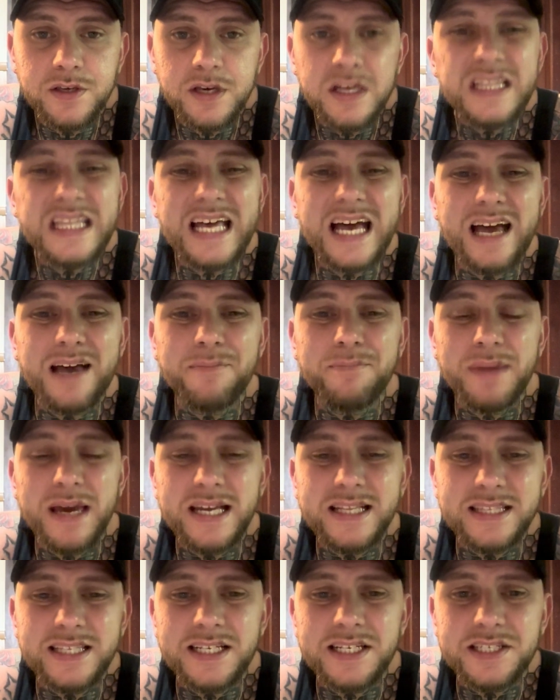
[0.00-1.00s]
that
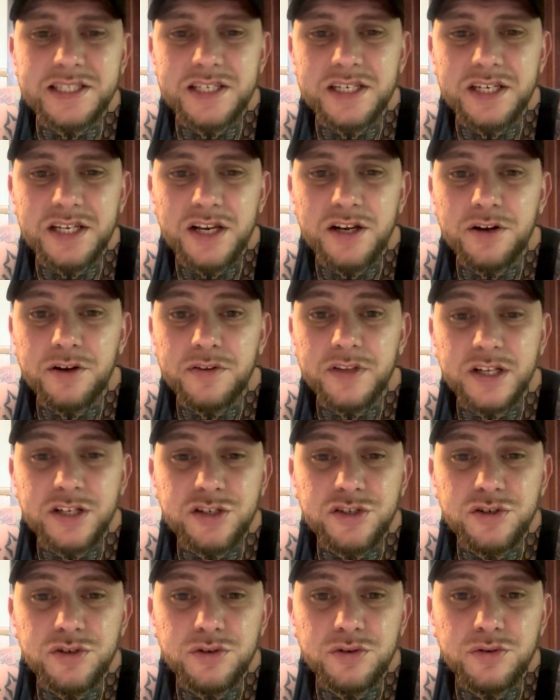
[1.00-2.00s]
make this the year
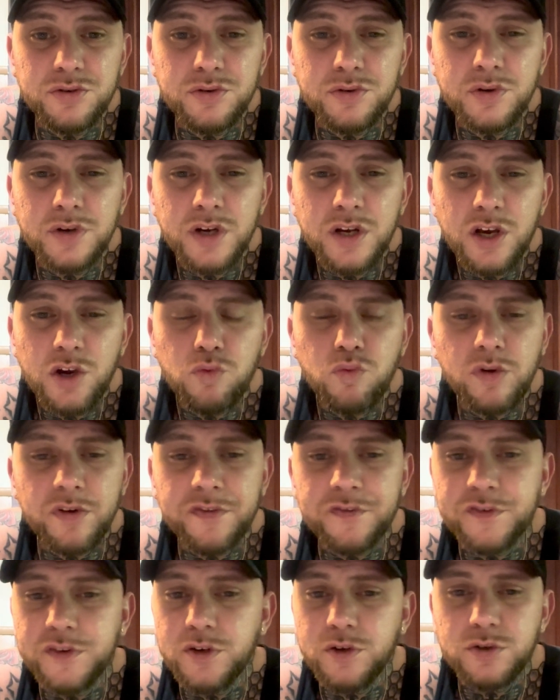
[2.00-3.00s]
that you
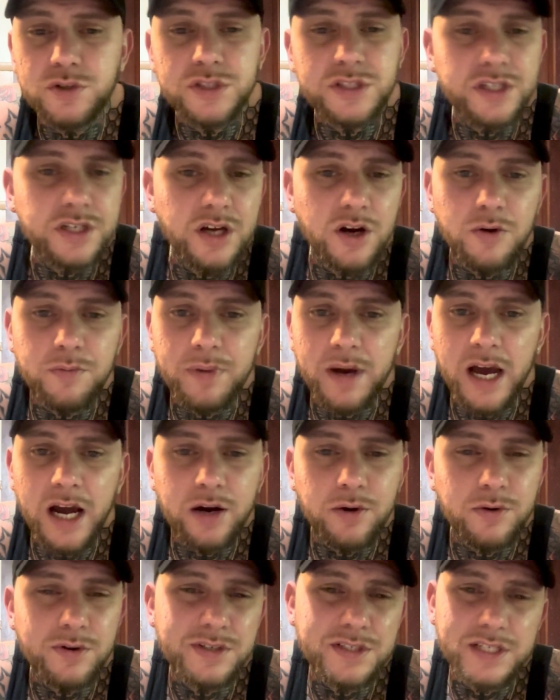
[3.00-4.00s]
refuse to go
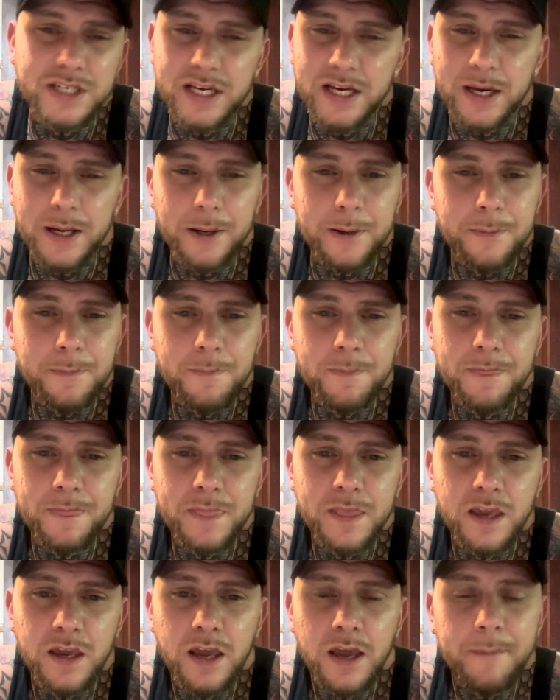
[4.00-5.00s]
backwards again.
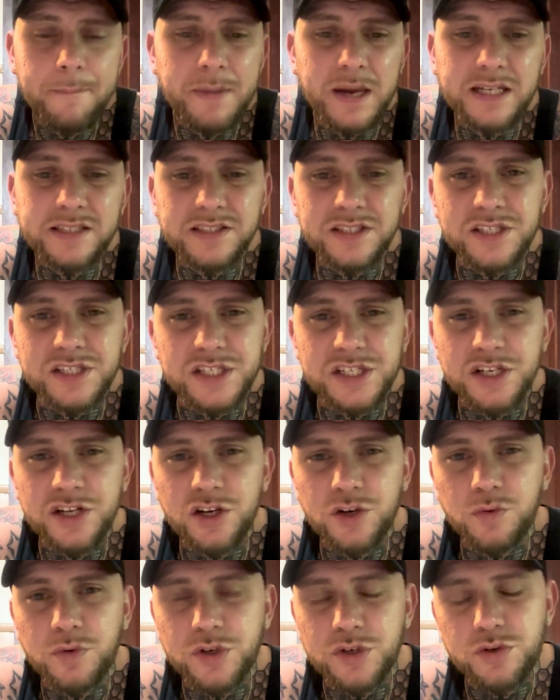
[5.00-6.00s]
Make this the
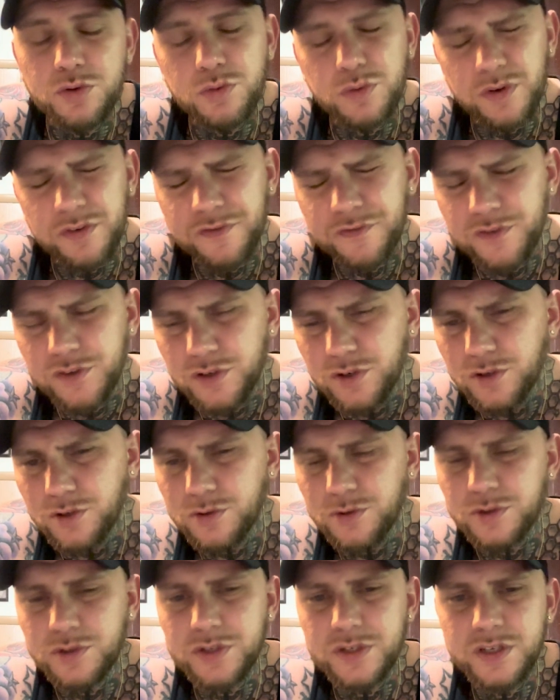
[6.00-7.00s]
year where you
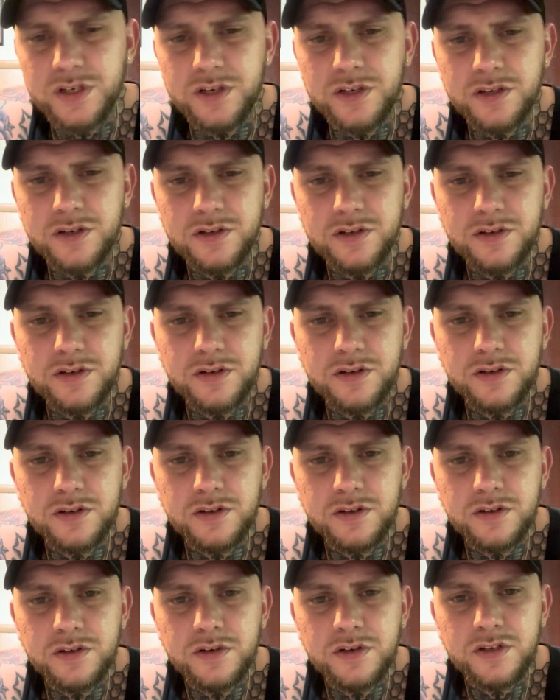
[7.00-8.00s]
refuse
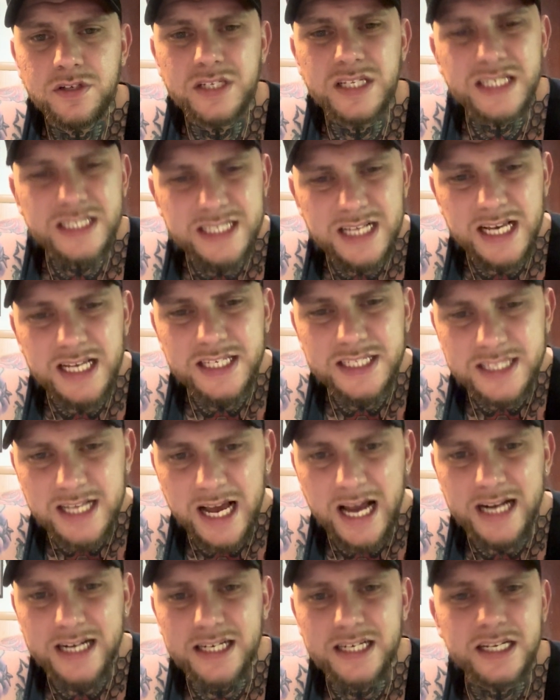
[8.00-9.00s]
to stay
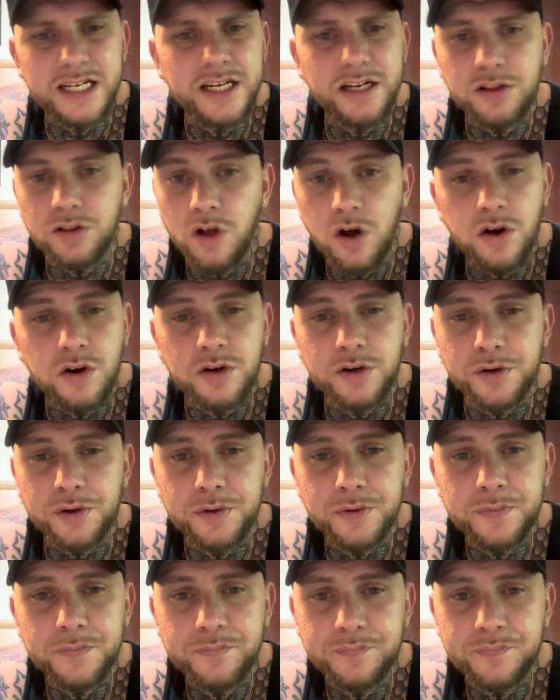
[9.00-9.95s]
stagnant any longer.